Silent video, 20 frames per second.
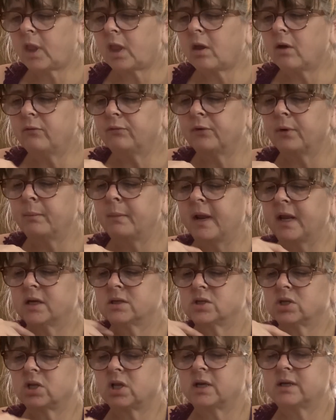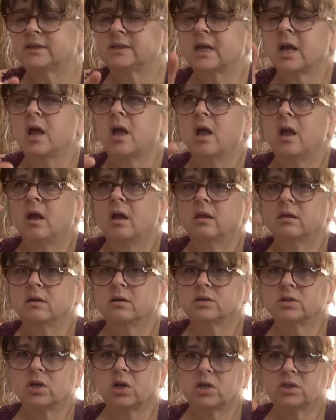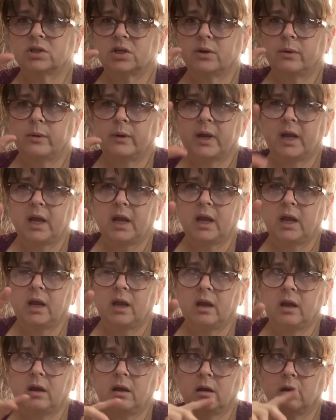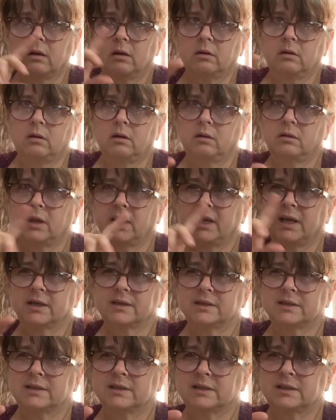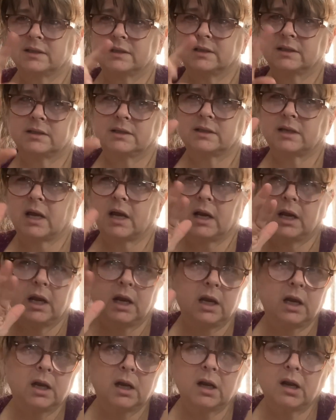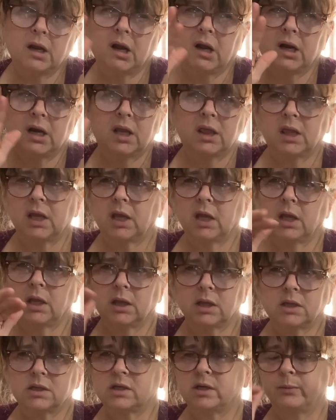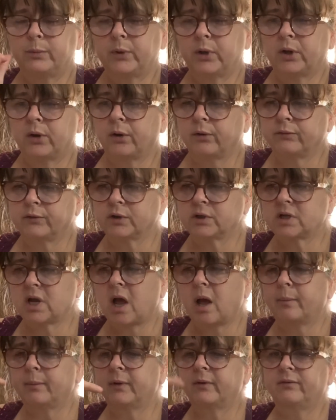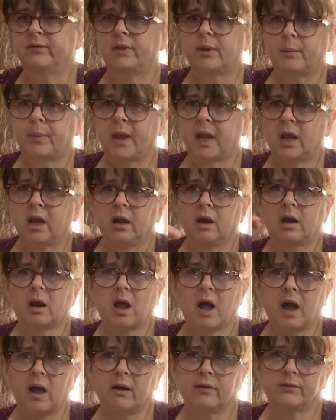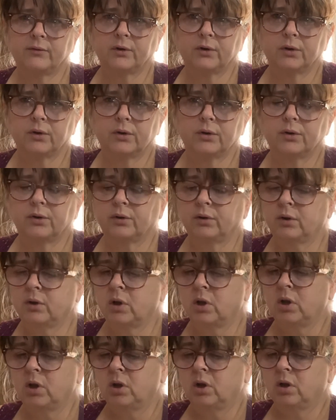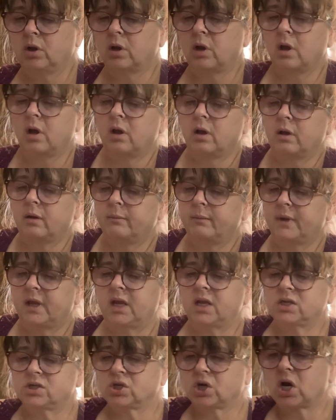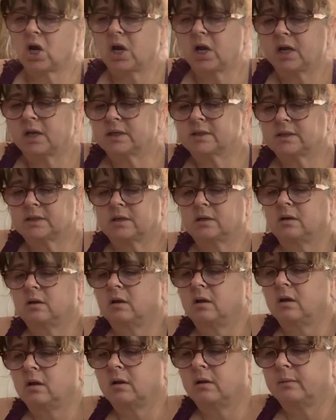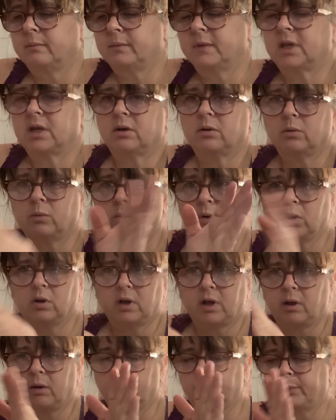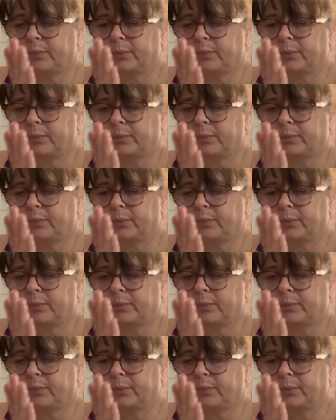from Angeles, there's also a like a setting kind of thing that you put over top of the paint after it dries, that will help